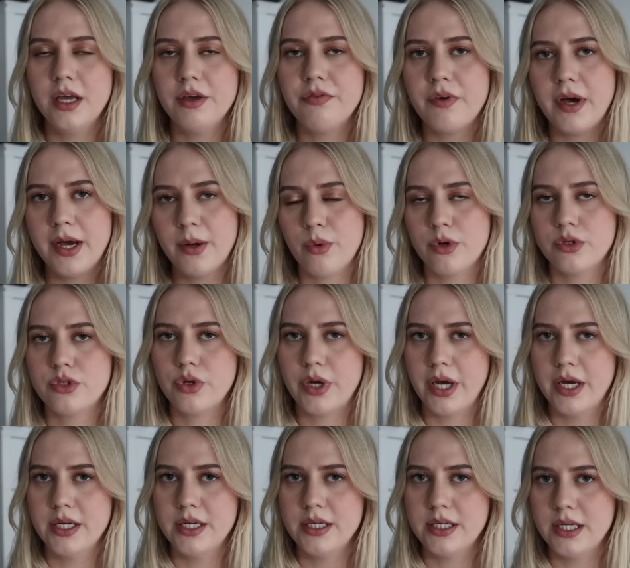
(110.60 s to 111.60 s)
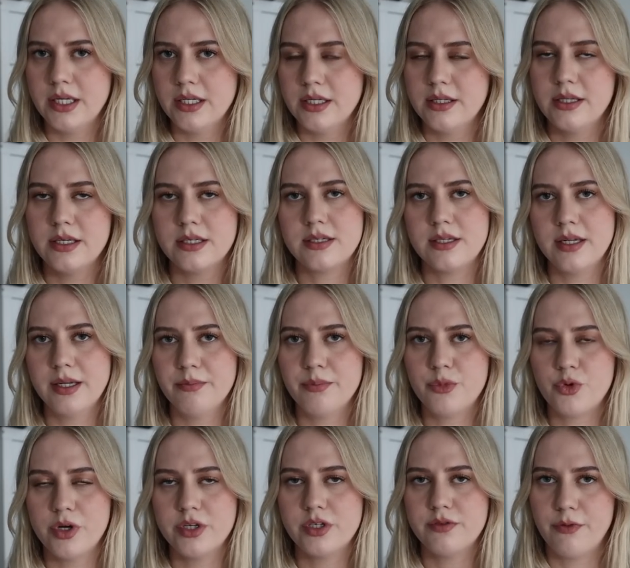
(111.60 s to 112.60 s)
If I were to get it in the slip
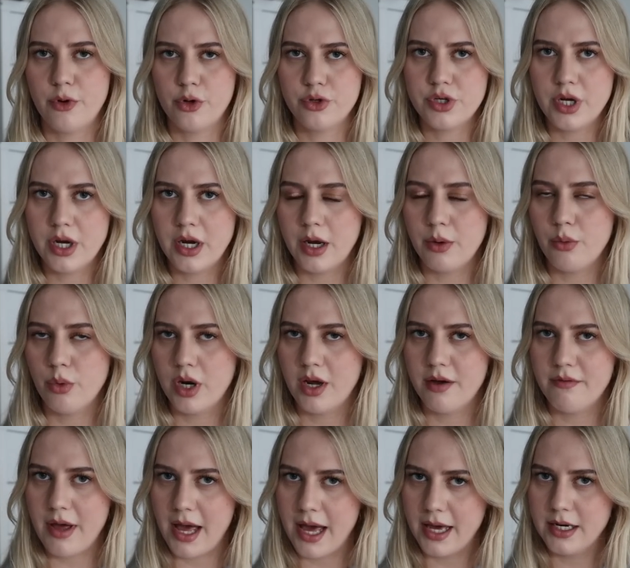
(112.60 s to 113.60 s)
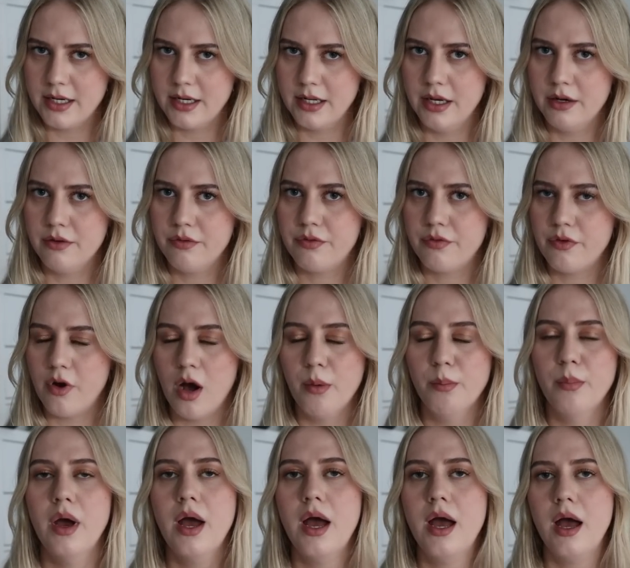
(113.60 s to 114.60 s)
dress version, I would have added it
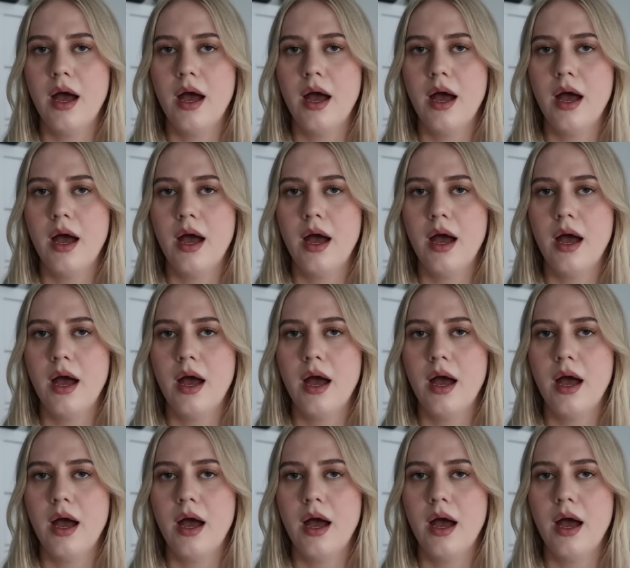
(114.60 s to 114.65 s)
from